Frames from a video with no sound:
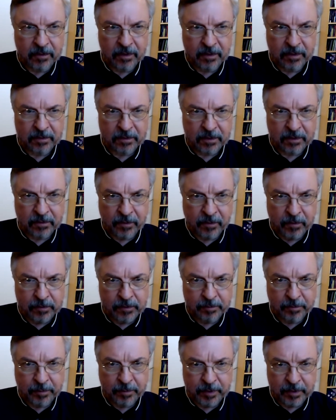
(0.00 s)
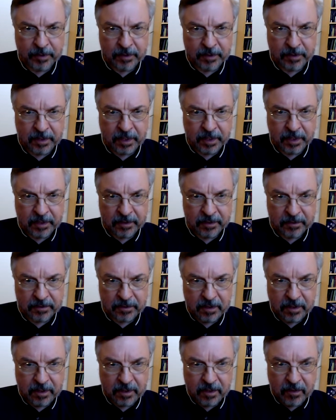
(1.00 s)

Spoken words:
sclerosing peritonitis,